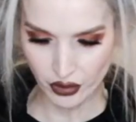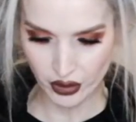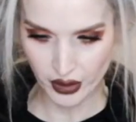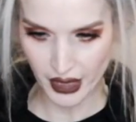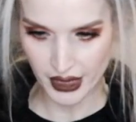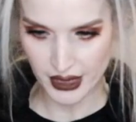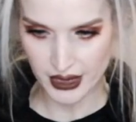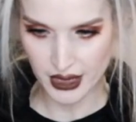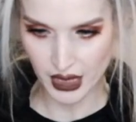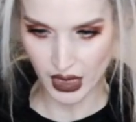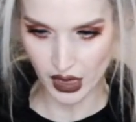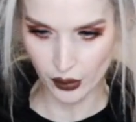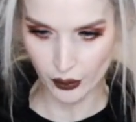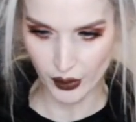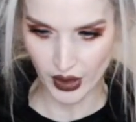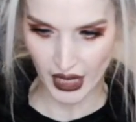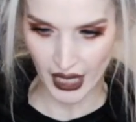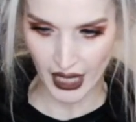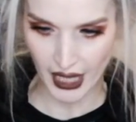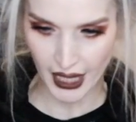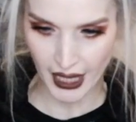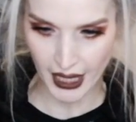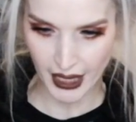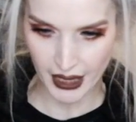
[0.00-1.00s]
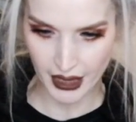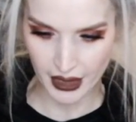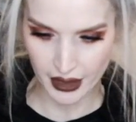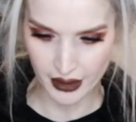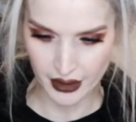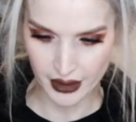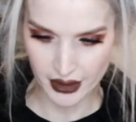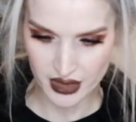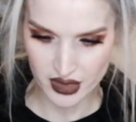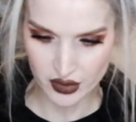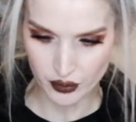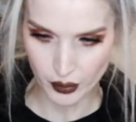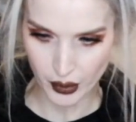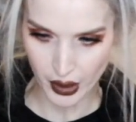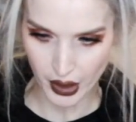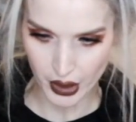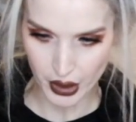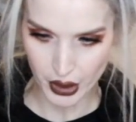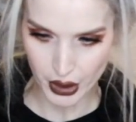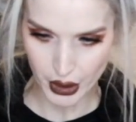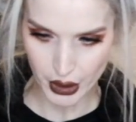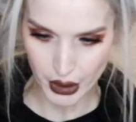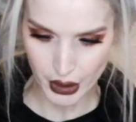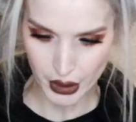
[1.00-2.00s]
that's done, I'm gonna add this
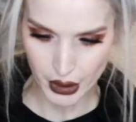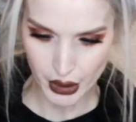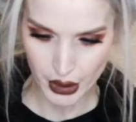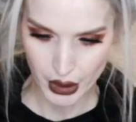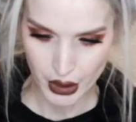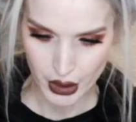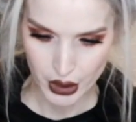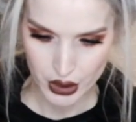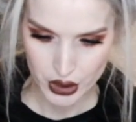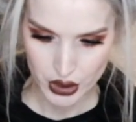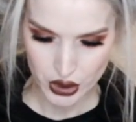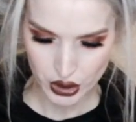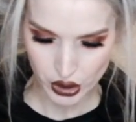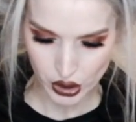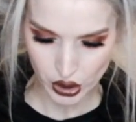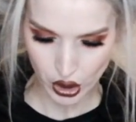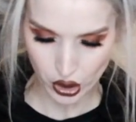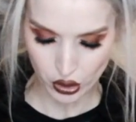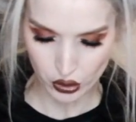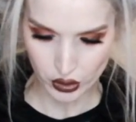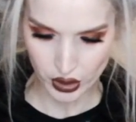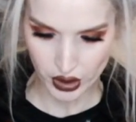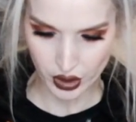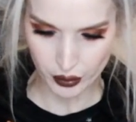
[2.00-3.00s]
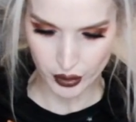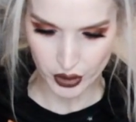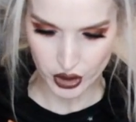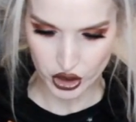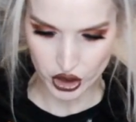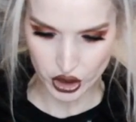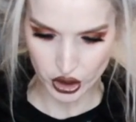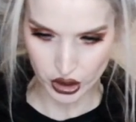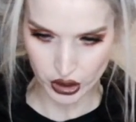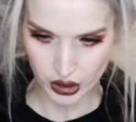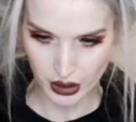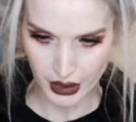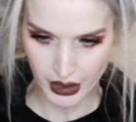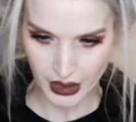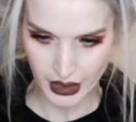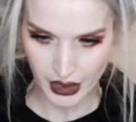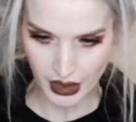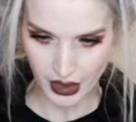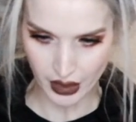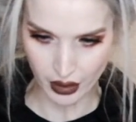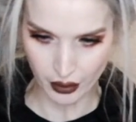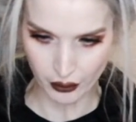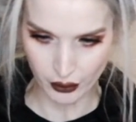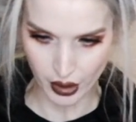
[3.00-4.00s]
butter slowly but surely. And
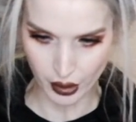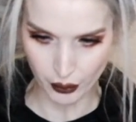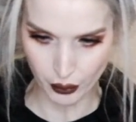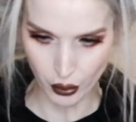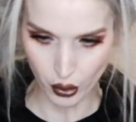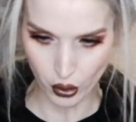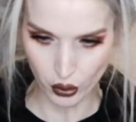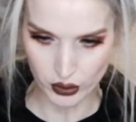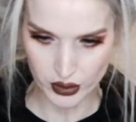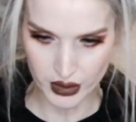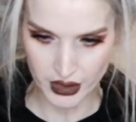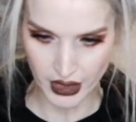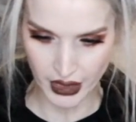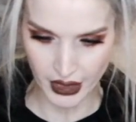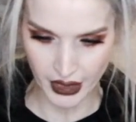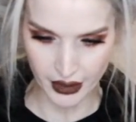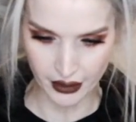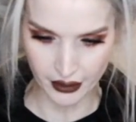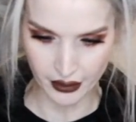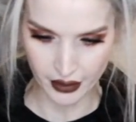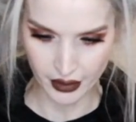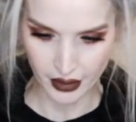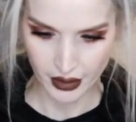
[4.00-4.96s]
I'm gonna pulse it